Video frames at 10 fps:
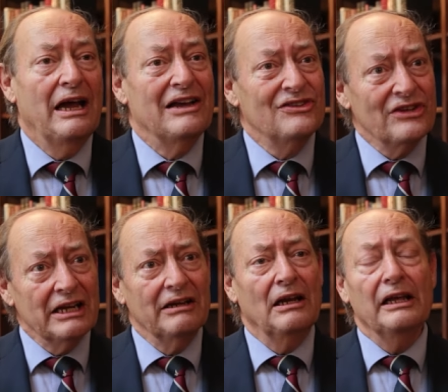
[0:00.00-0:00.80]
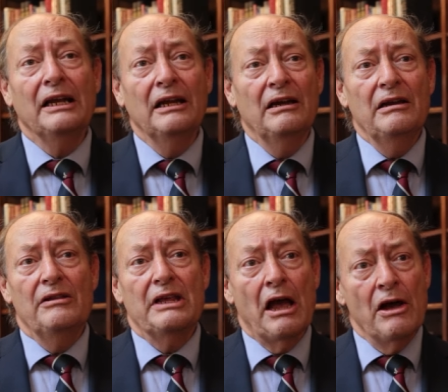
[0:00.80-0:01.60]
And secondly,
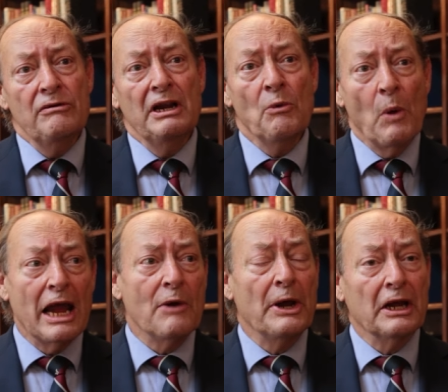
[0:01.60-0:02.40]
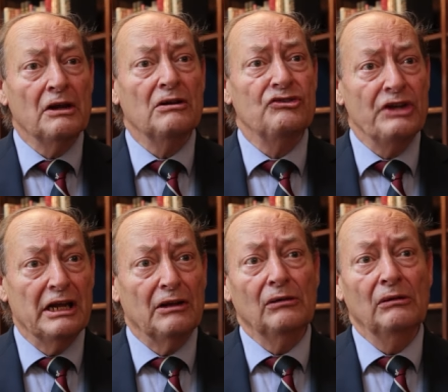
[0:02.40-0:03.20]
the only way we're going to
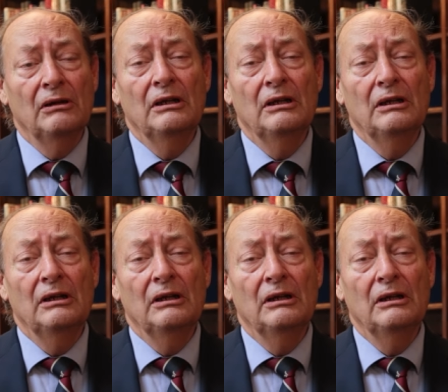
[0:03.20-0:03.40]
deal